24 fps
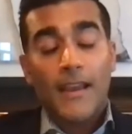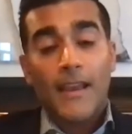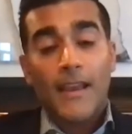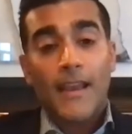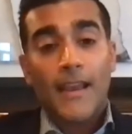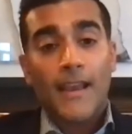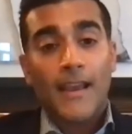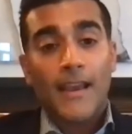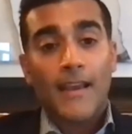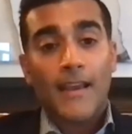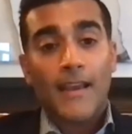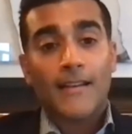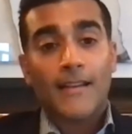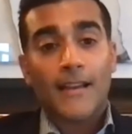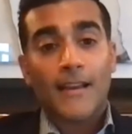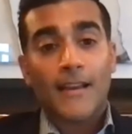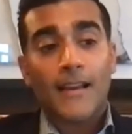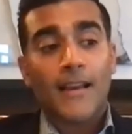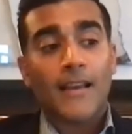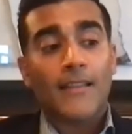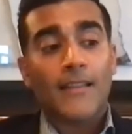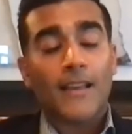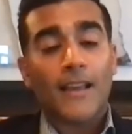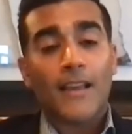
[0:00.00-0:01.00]
And
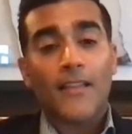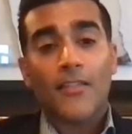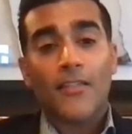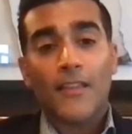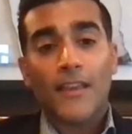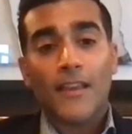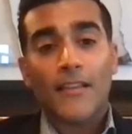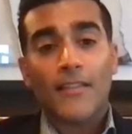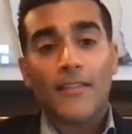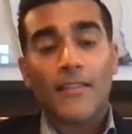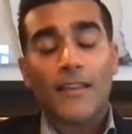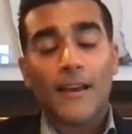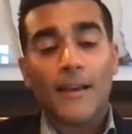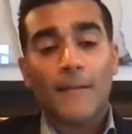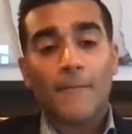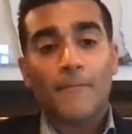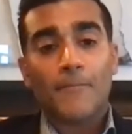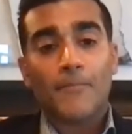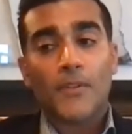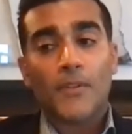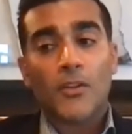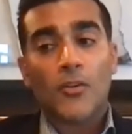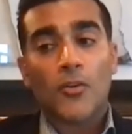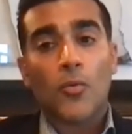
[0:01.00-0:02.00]
I, I think
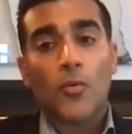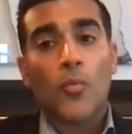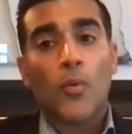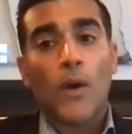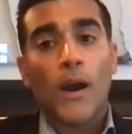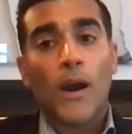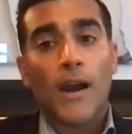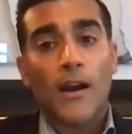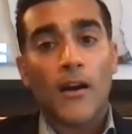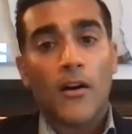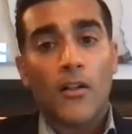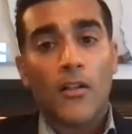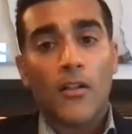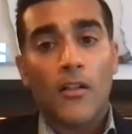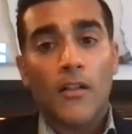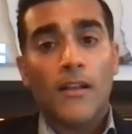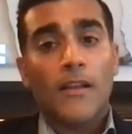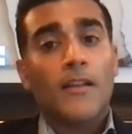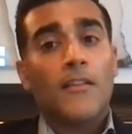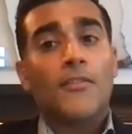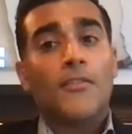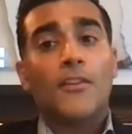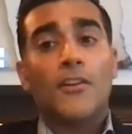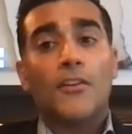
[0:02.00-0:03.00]
that, you know, while
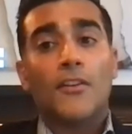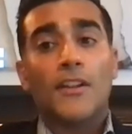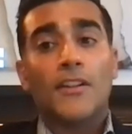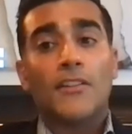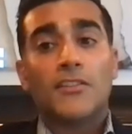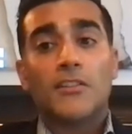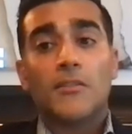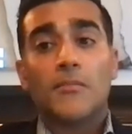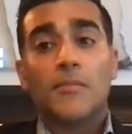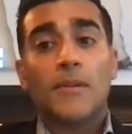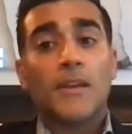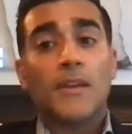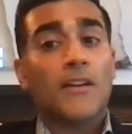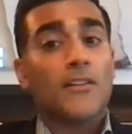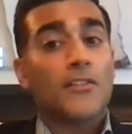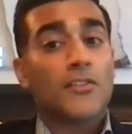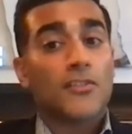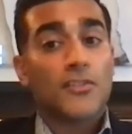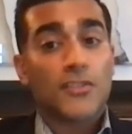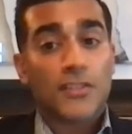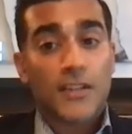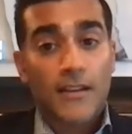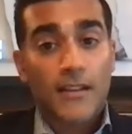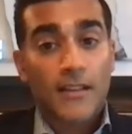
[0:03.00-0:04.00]
there needs to be
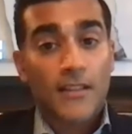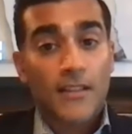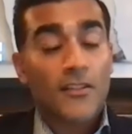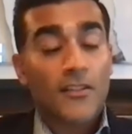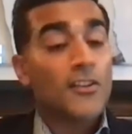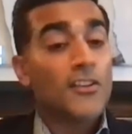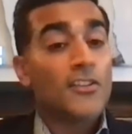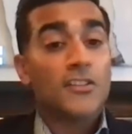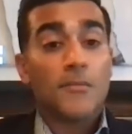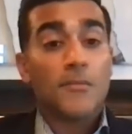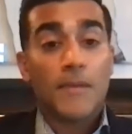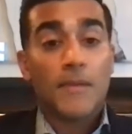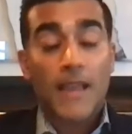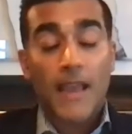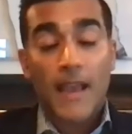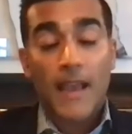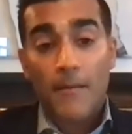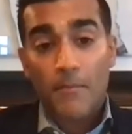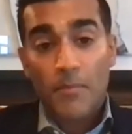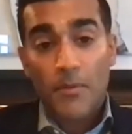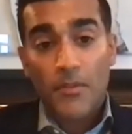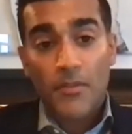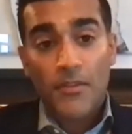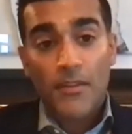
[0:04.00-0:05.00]
understanding, there needs to be
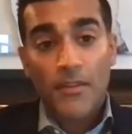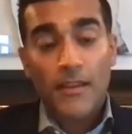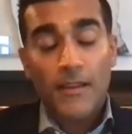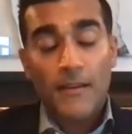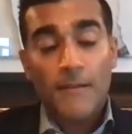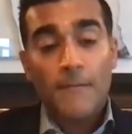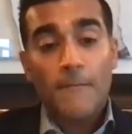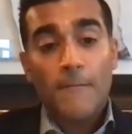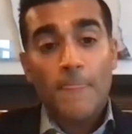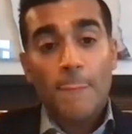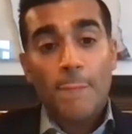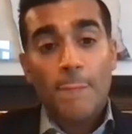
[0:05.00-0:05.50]
empathy.